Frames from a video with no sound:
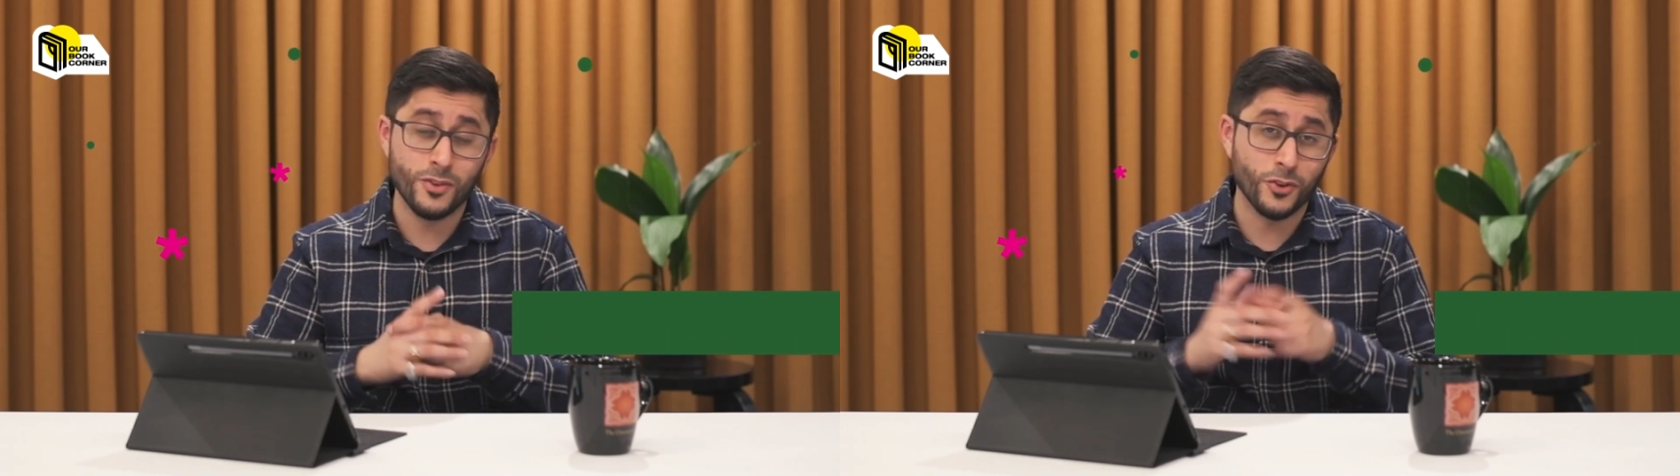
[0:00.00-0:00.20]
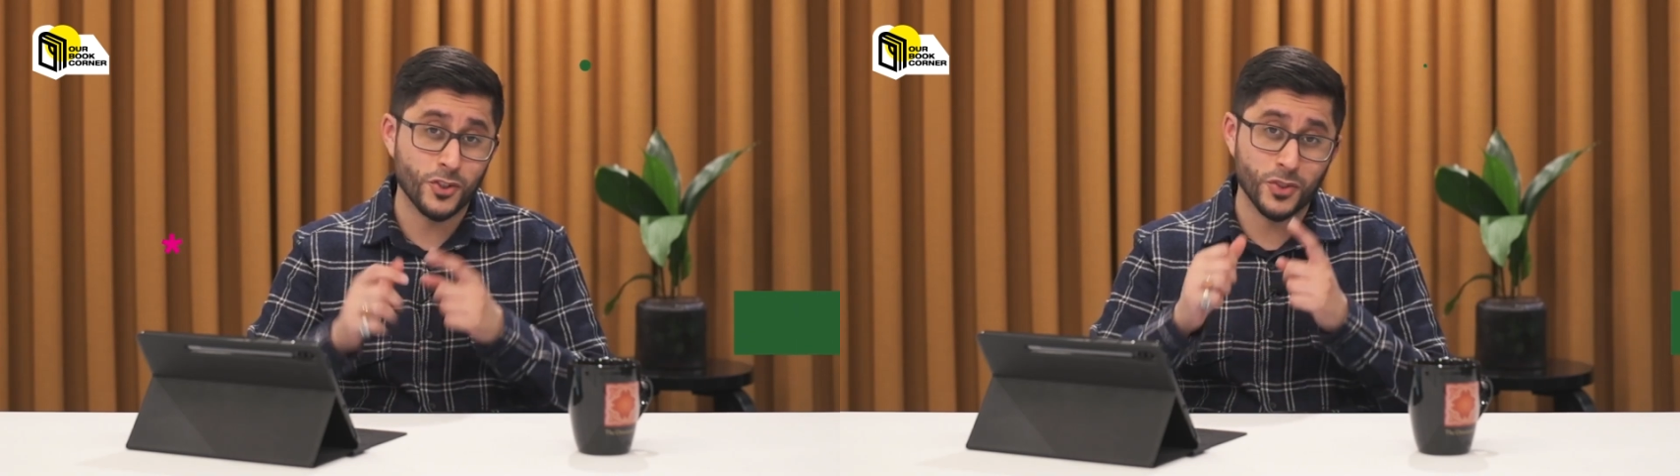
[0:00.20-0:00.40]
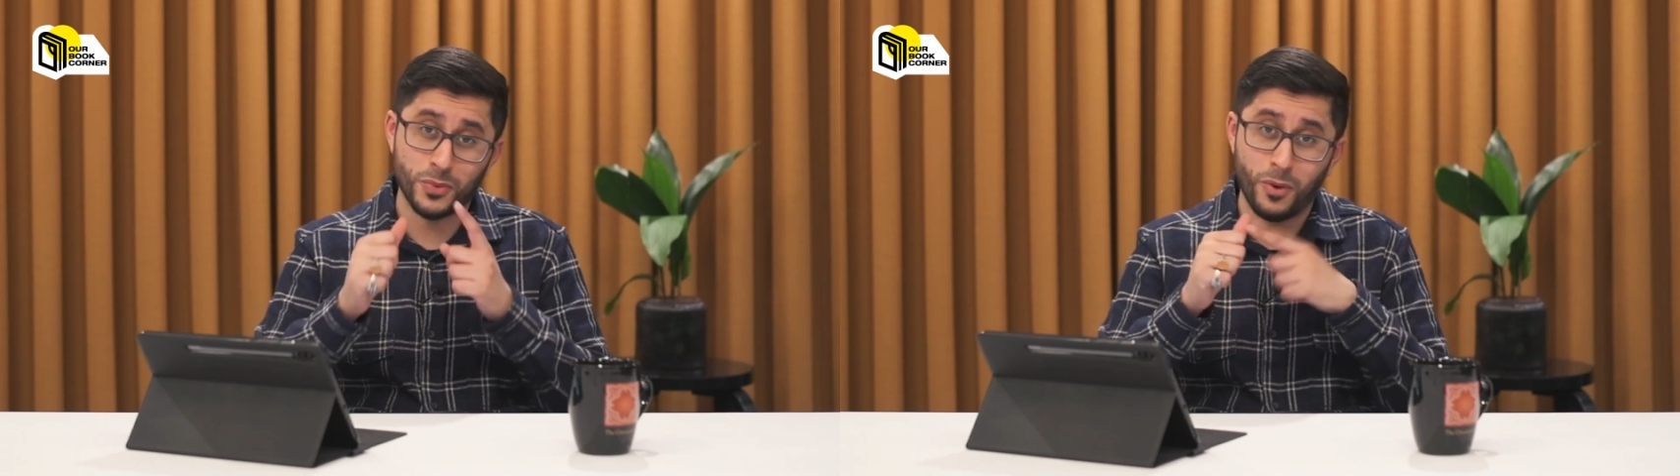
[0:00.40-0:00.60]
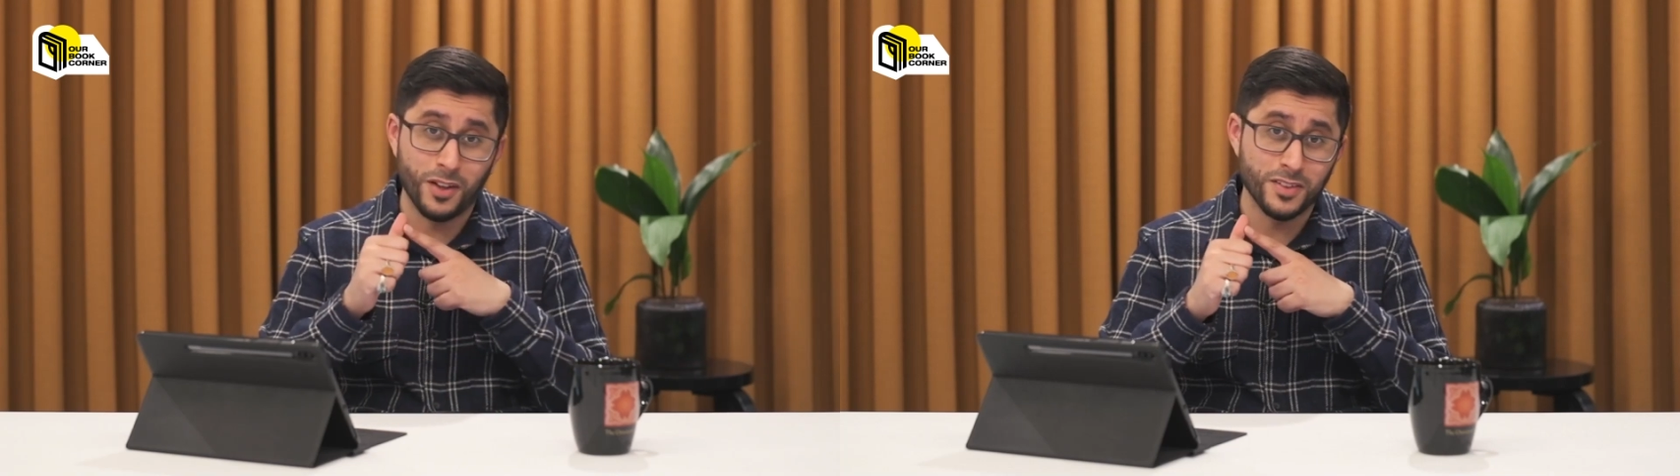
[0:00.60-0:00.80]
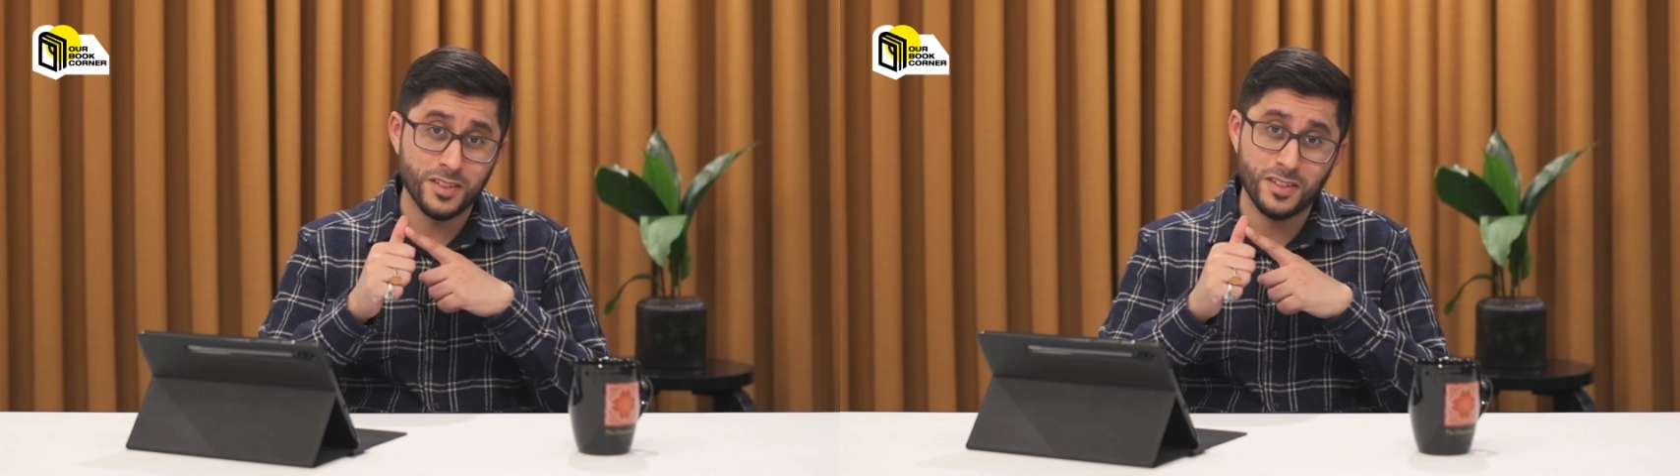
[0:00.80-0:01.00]
Not just
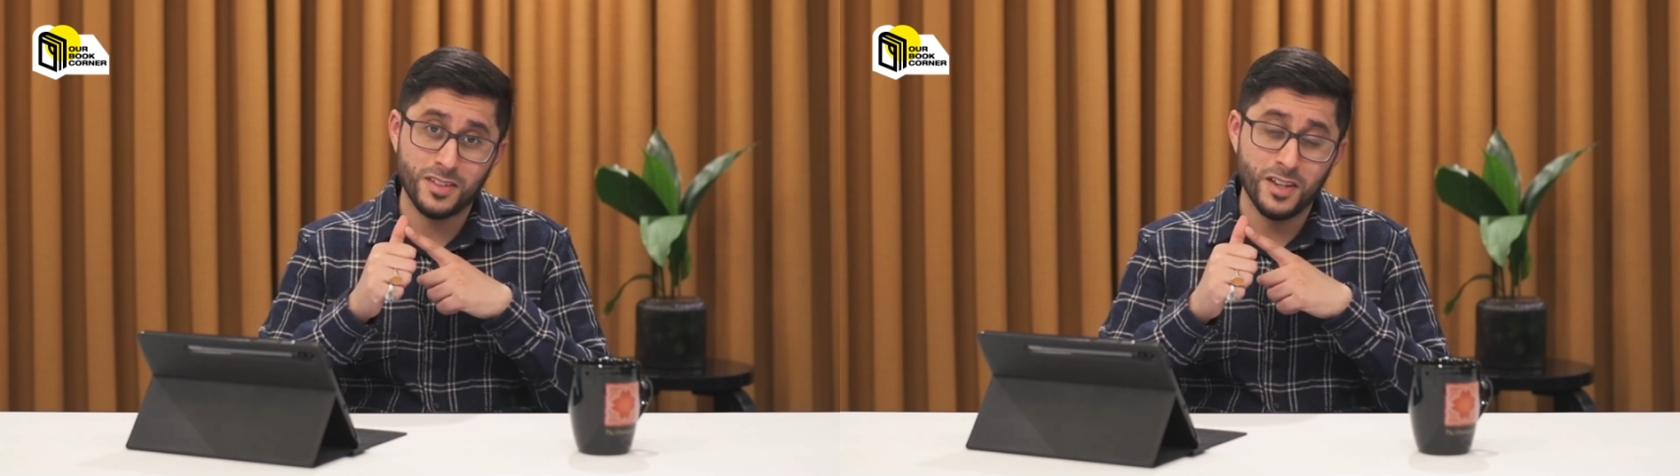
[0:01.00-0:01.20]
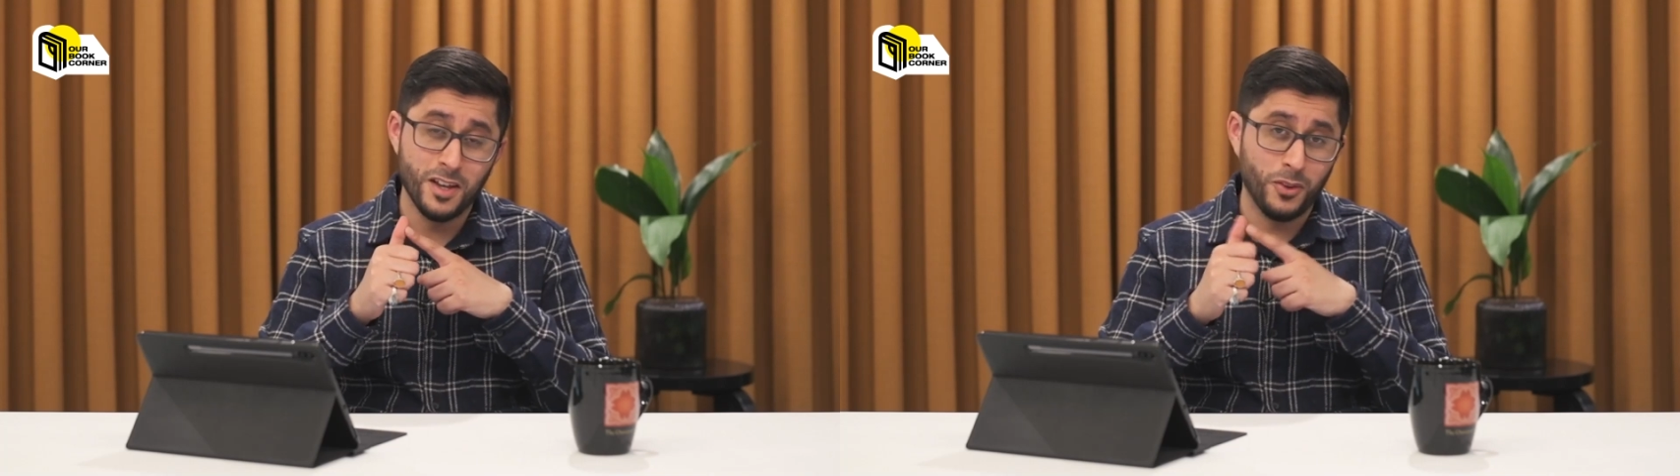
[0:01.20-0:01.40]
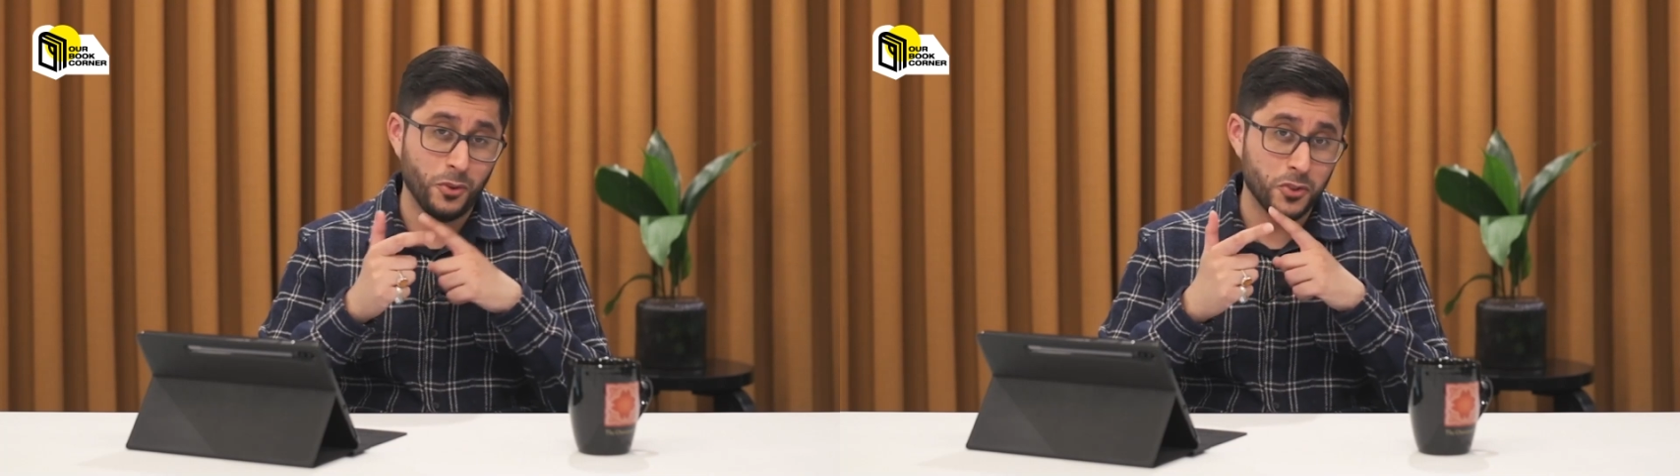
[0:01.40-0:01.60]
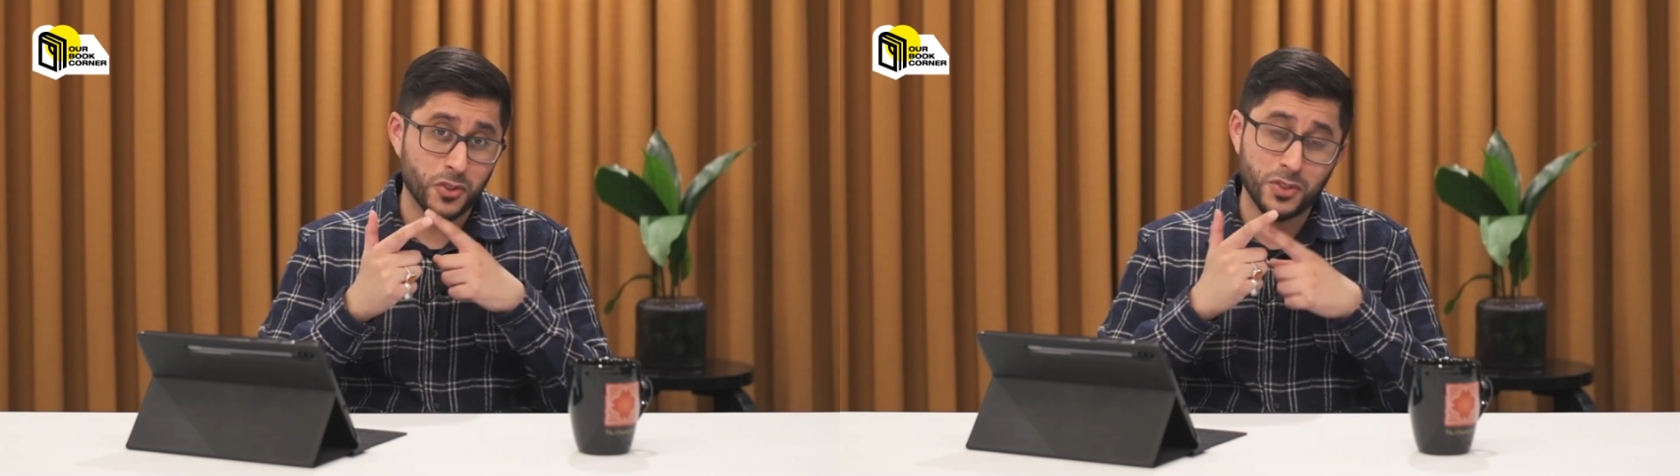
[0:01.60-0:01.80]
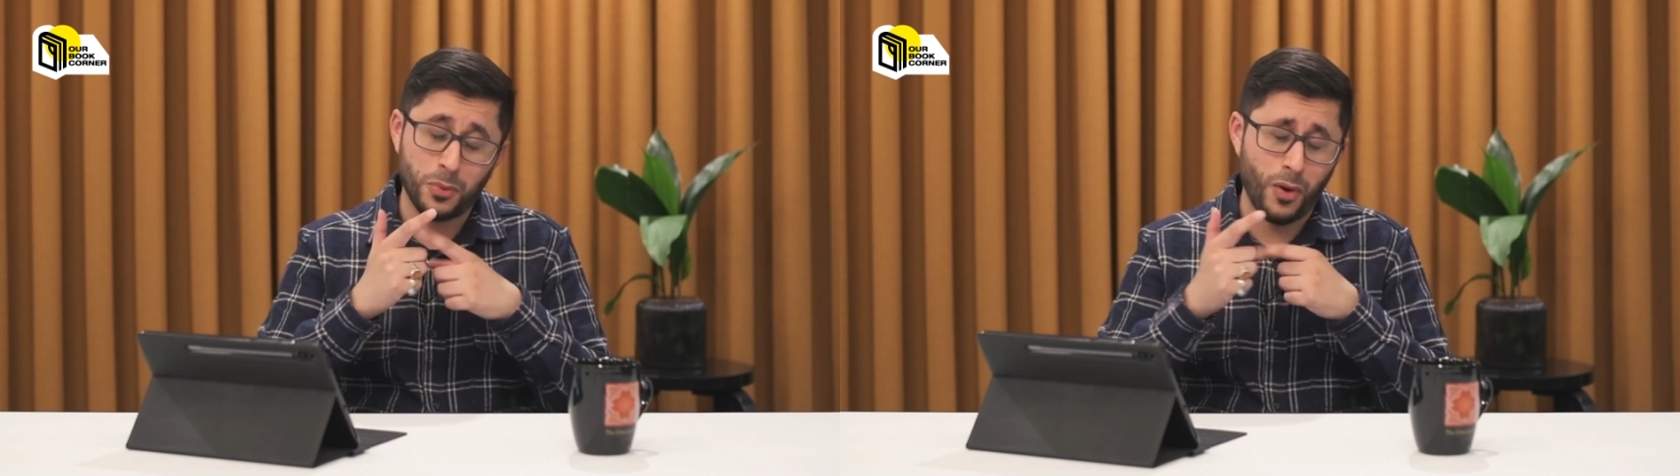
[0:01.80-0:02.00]
once, not
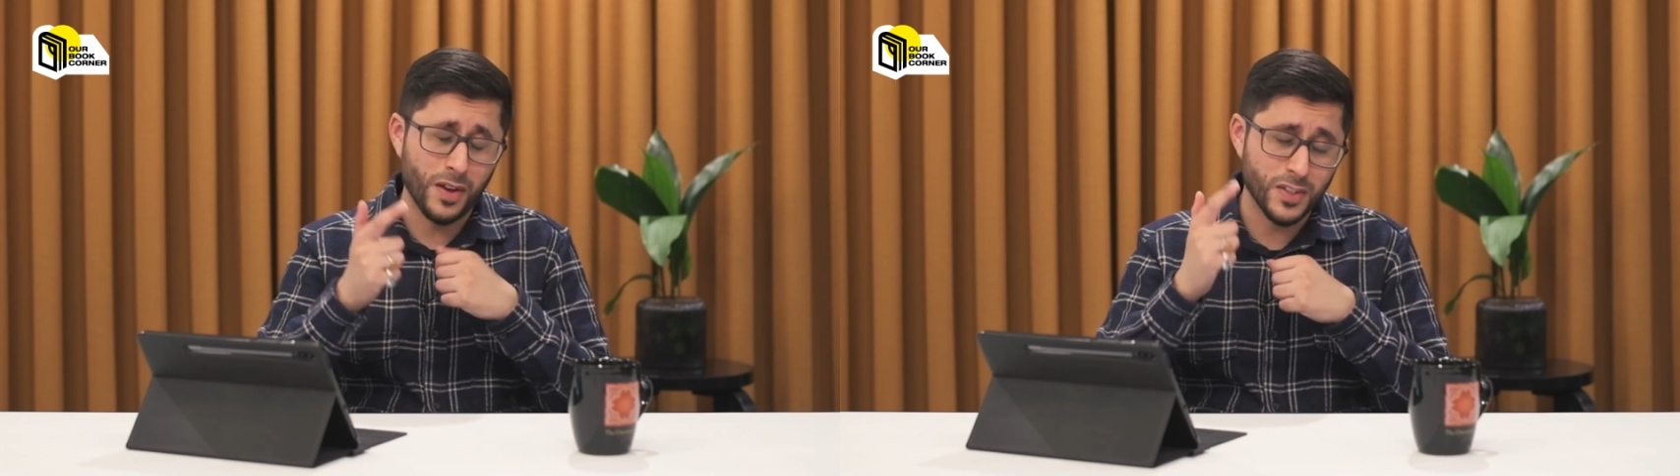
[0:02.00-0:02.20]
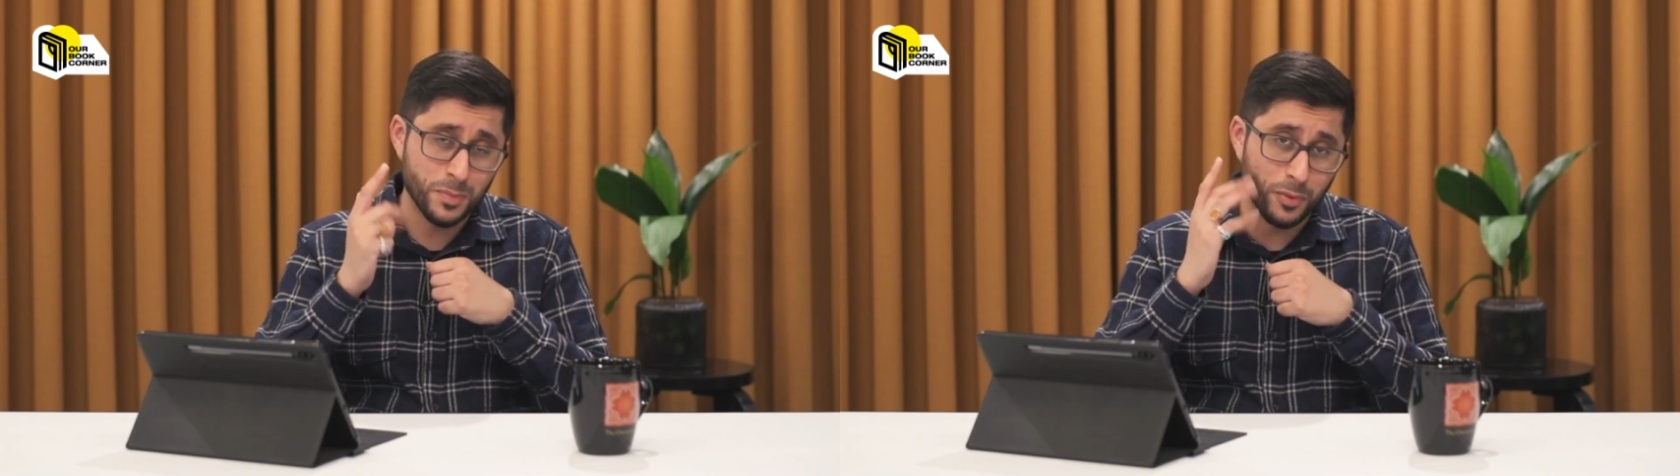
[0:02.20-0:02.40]
just twice,